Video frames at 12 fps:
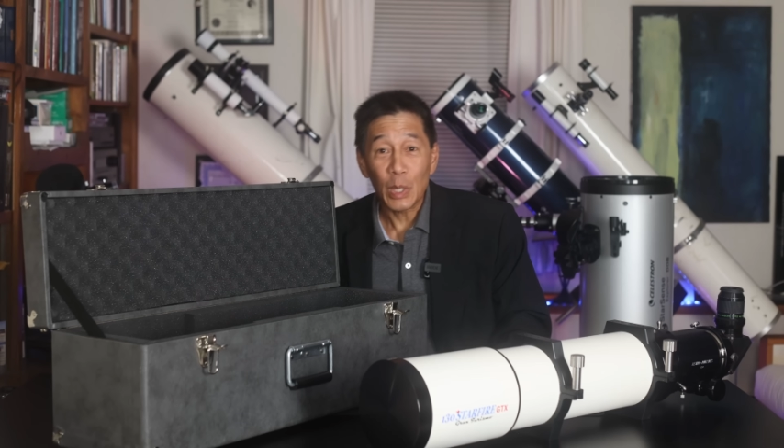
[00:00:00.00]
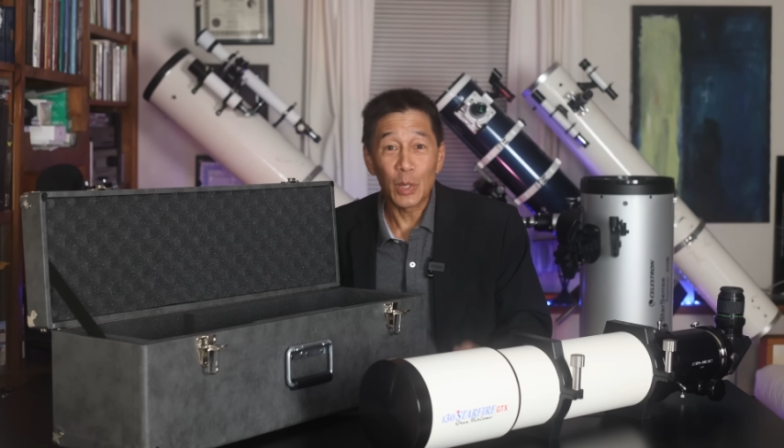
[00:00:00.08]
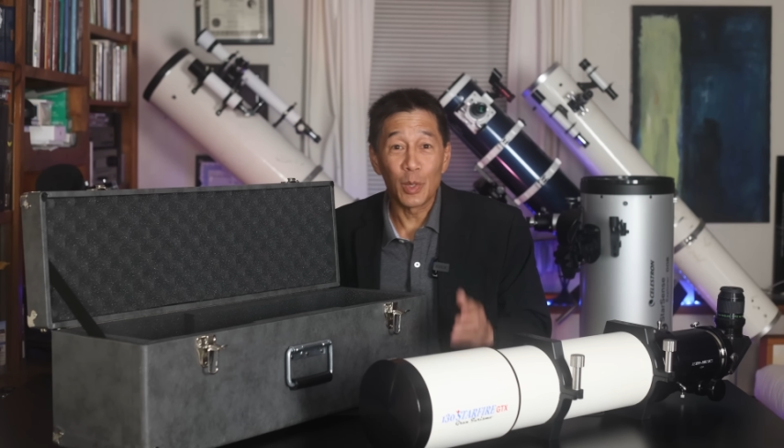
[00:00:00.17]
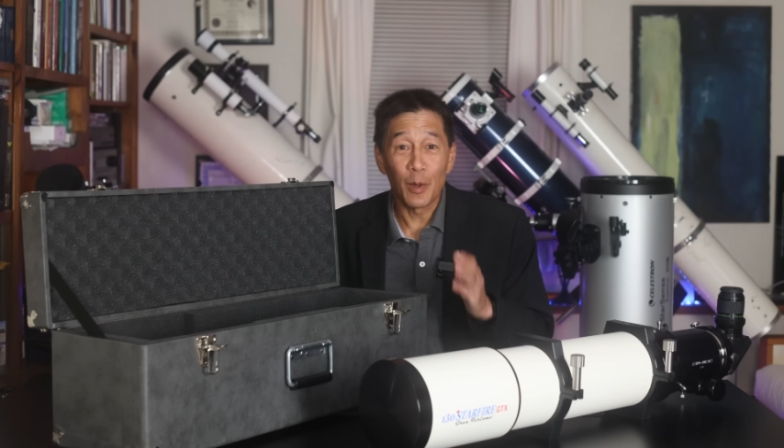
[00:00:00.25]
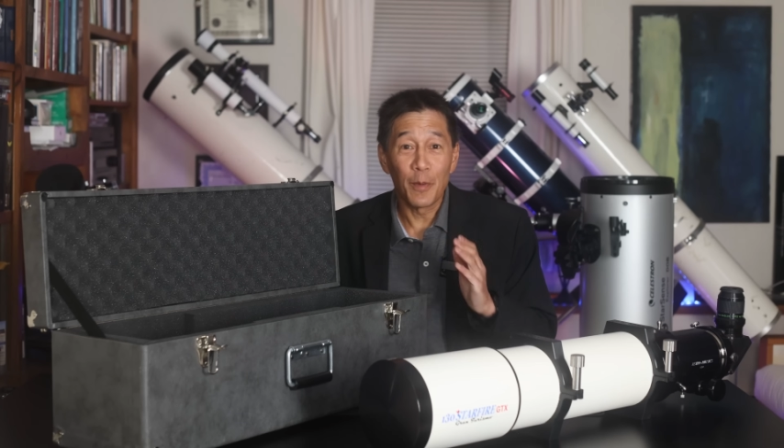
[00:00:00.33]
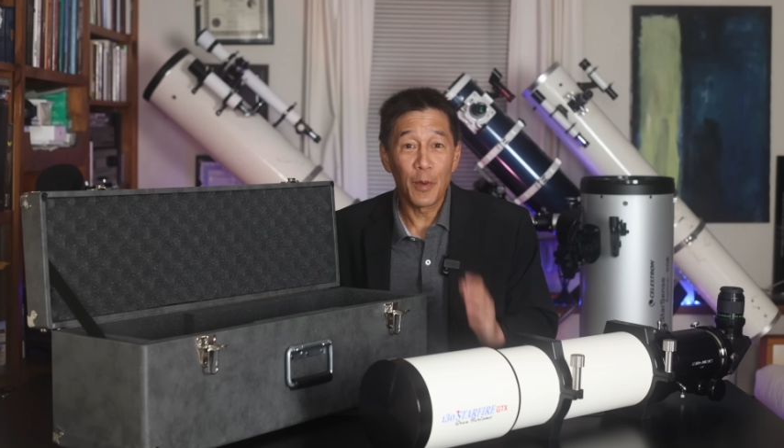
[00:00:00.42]

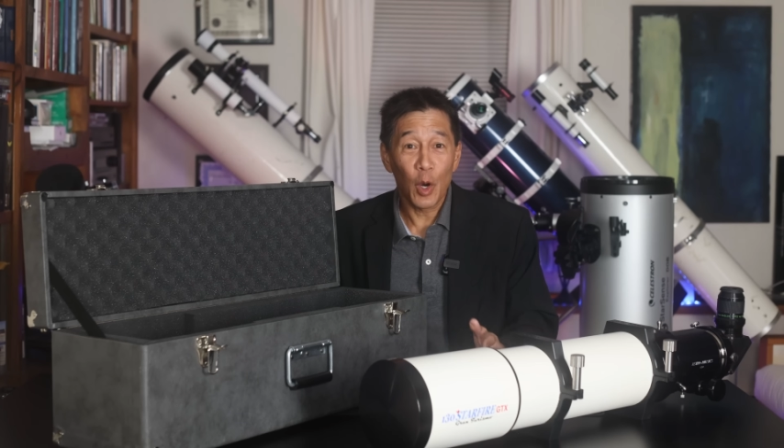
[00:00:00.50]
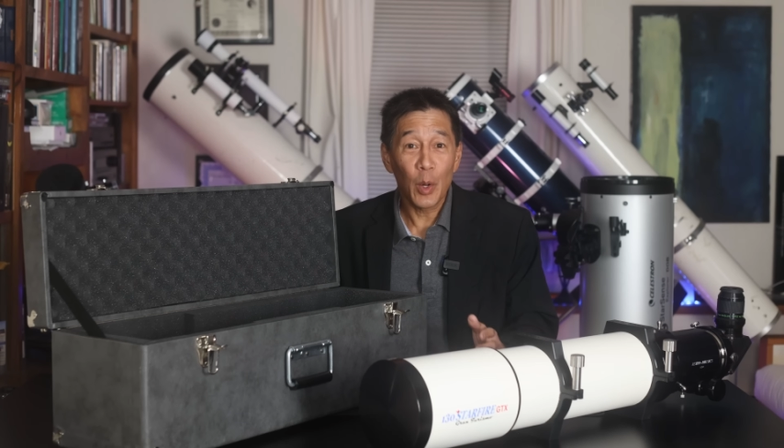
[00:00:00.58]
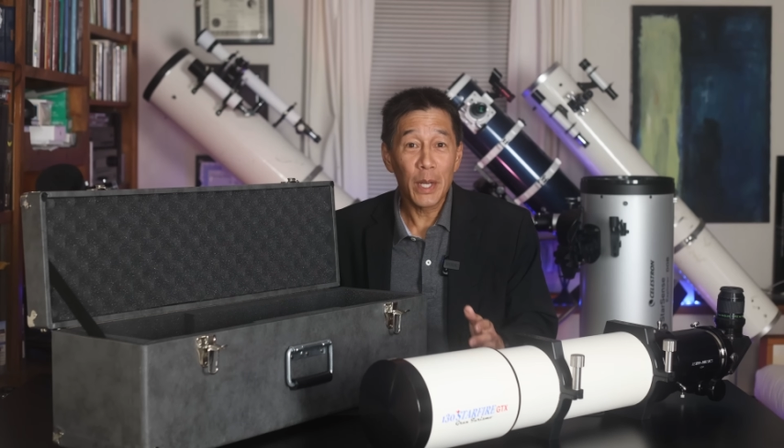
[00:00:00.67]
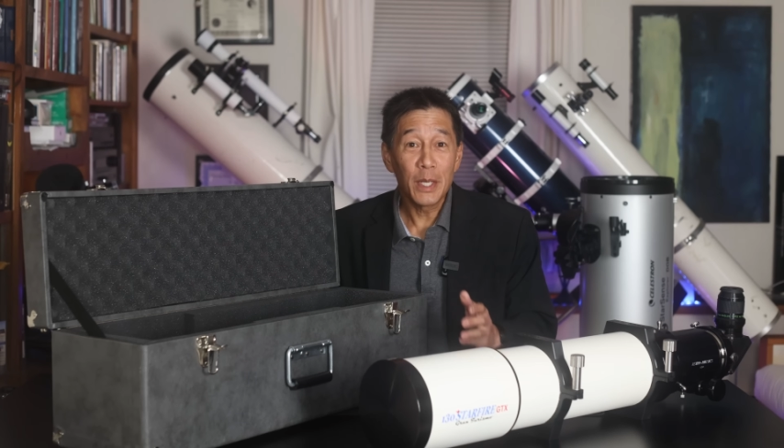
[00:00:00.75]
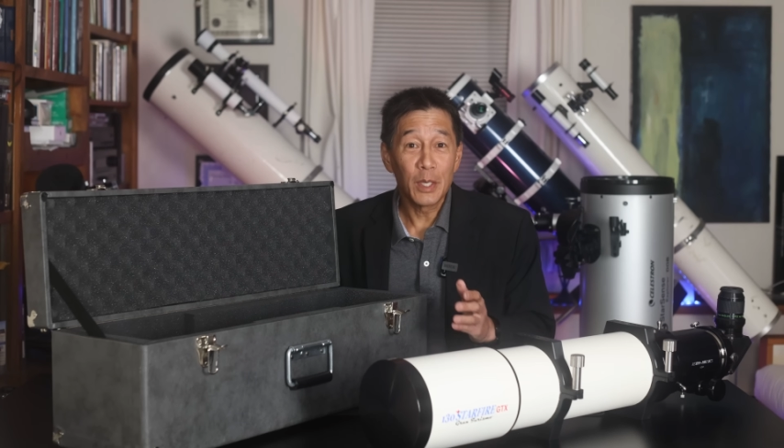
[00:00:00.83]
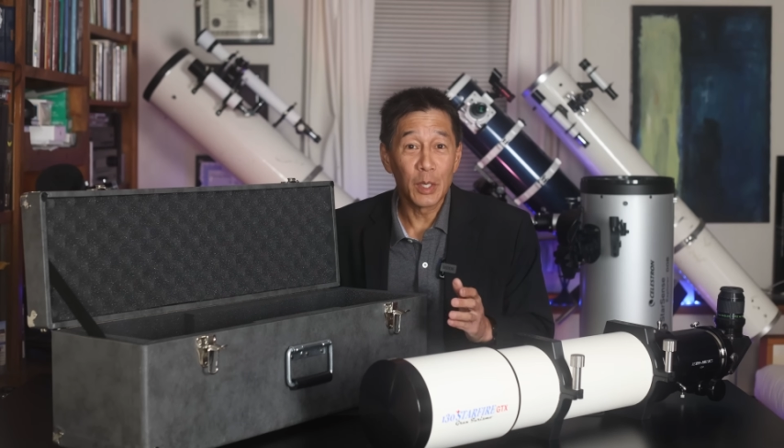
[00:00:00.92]
It's a
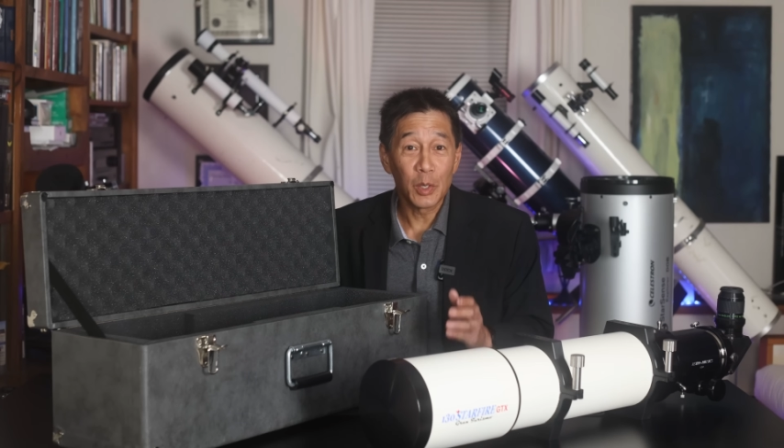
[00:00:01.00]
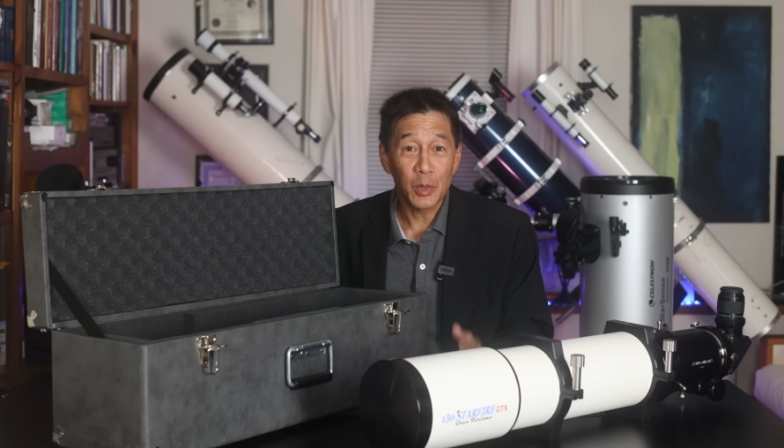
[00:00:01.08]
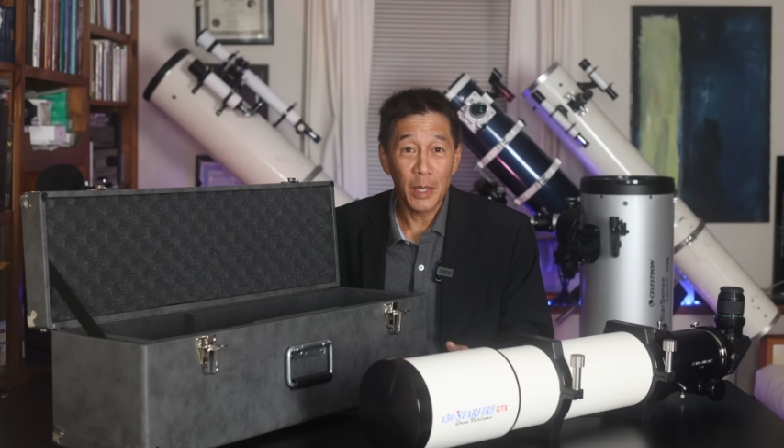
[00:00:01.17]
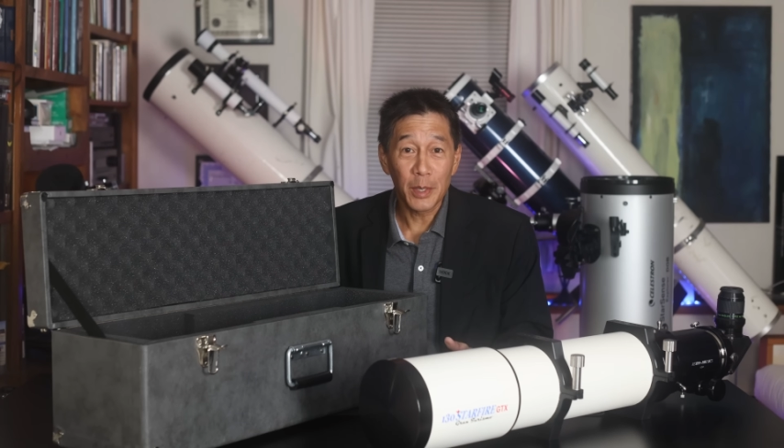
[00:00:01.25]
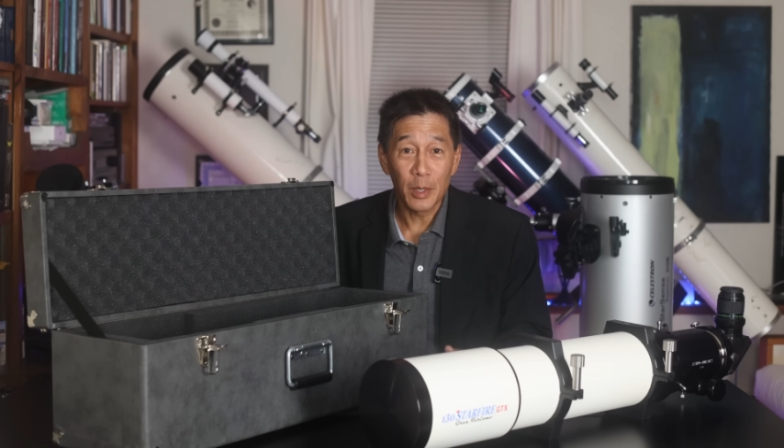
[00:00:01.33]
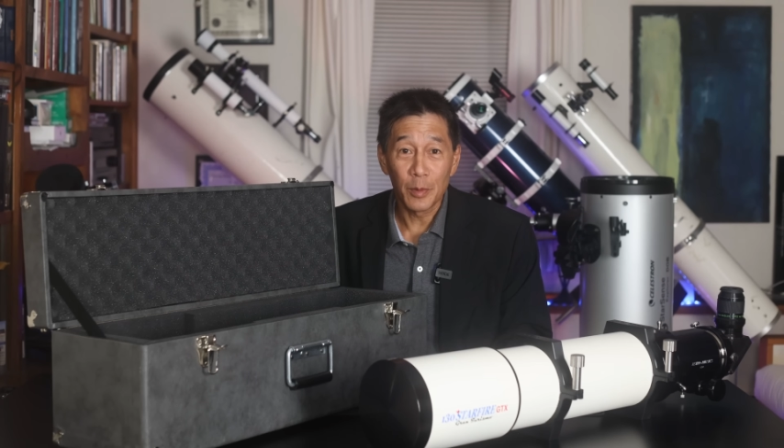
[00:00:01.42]
very
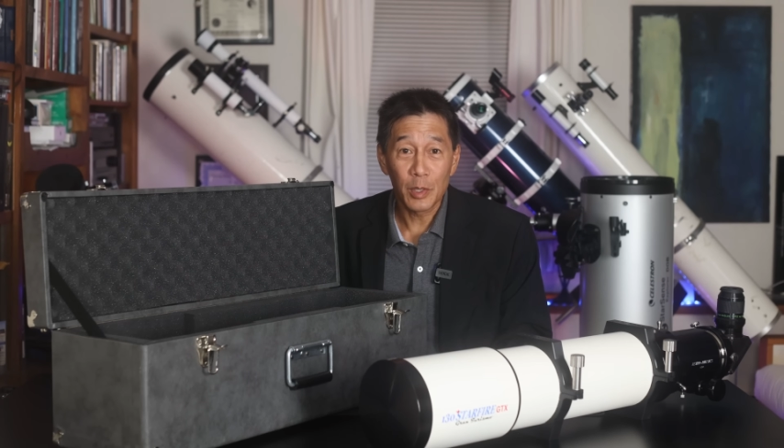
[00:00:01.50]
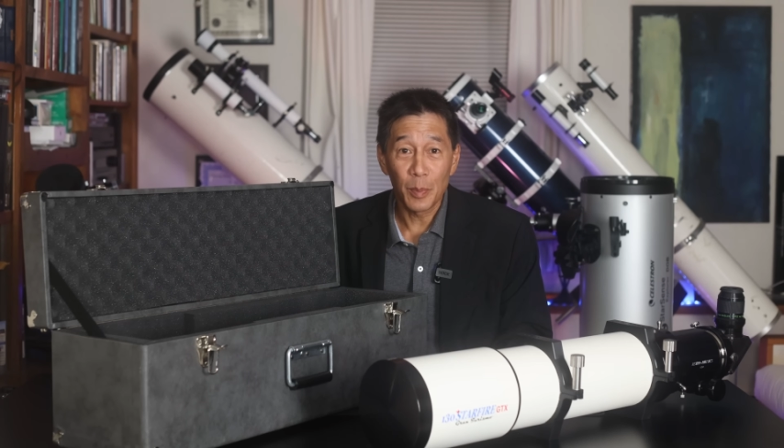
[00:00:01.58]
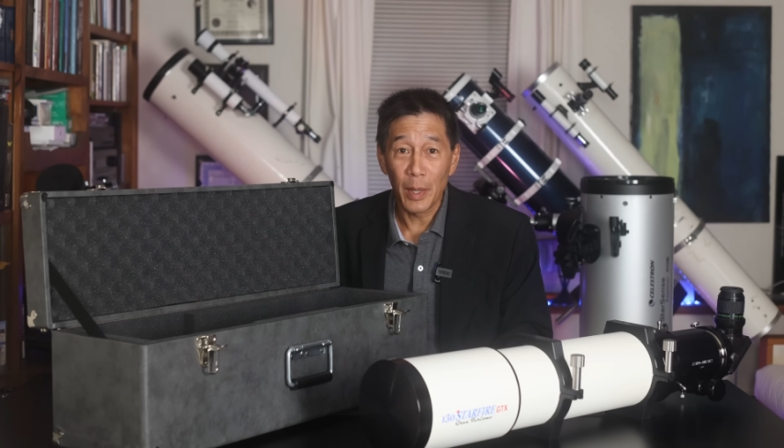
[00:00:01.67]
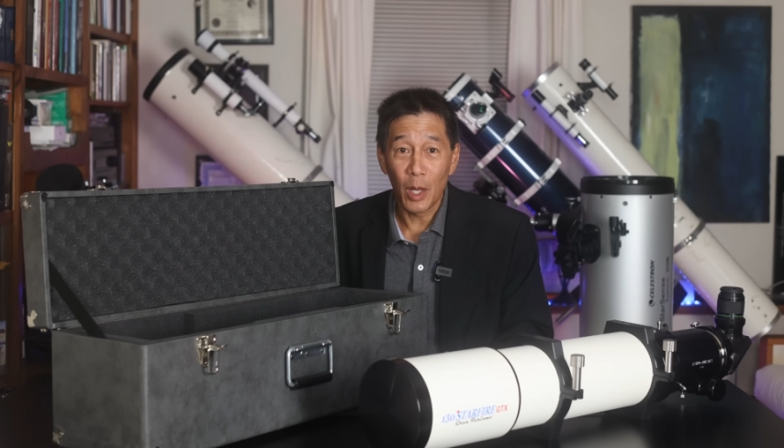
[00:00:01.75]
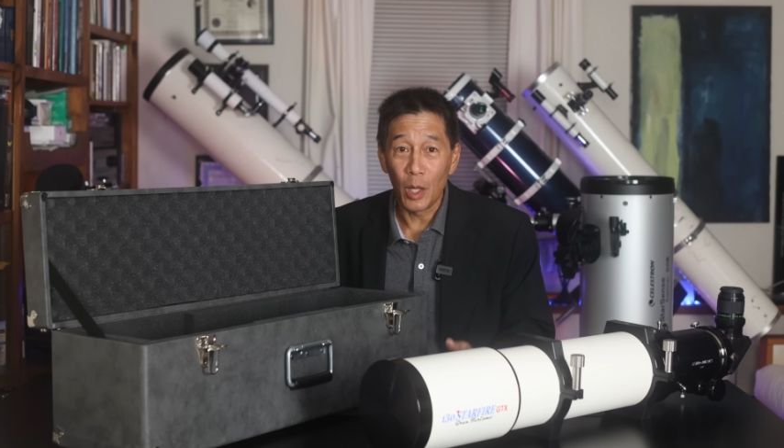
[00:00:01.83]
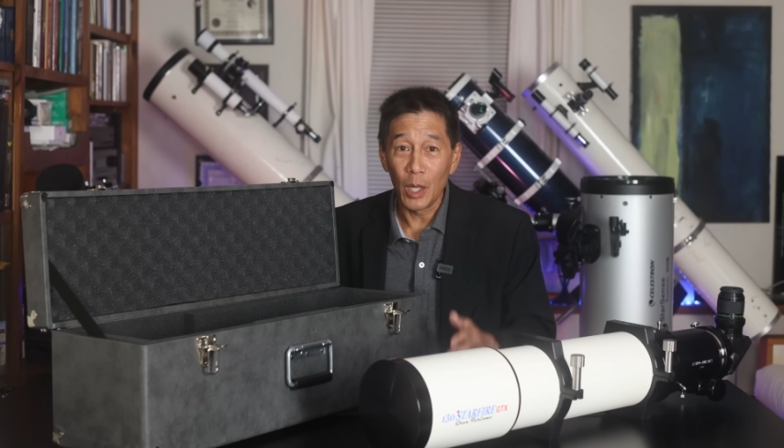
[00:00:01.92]
distinctive
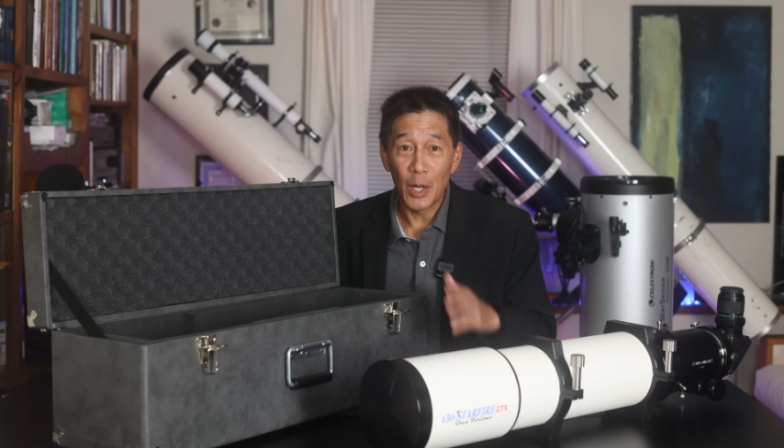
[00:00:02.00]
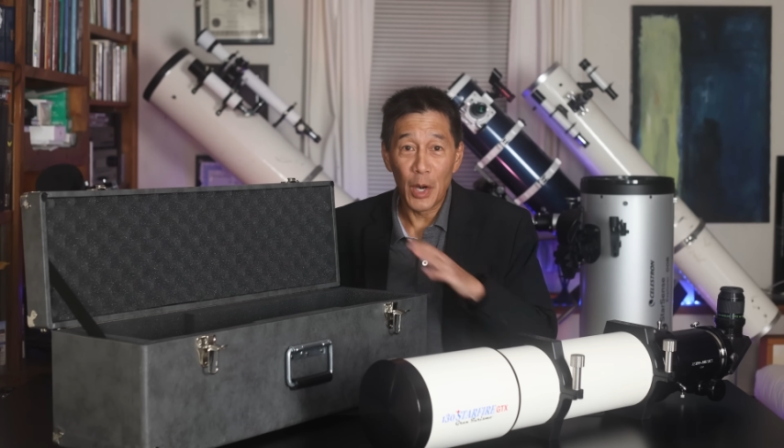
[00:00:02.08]
smell.